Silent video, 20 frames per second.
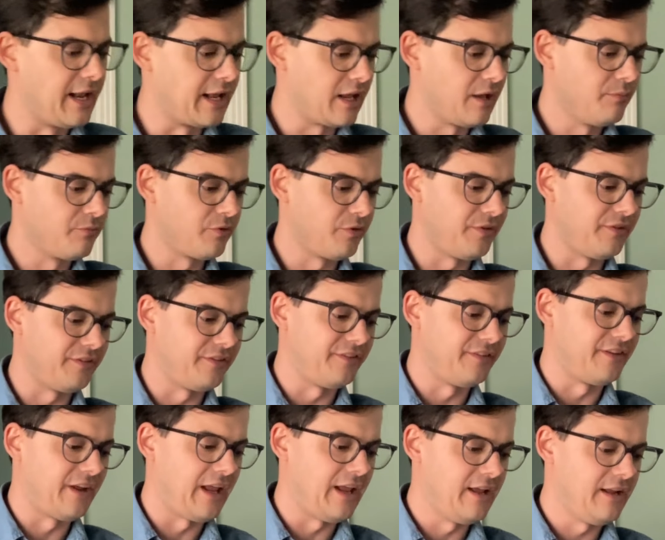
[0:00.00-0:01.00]
it comes with a
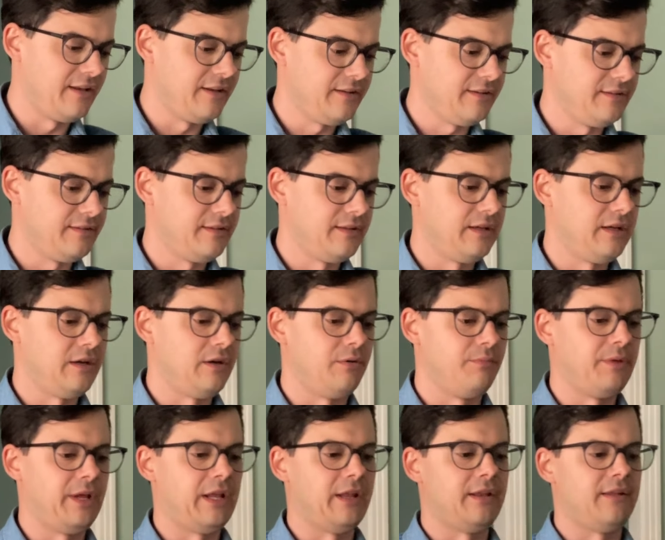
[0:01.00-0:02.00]
stand. Oh
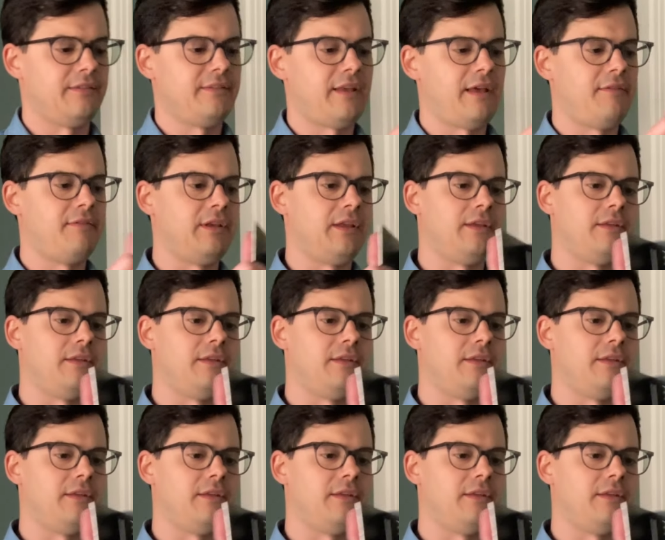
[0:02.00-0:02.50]
man, it's heavy.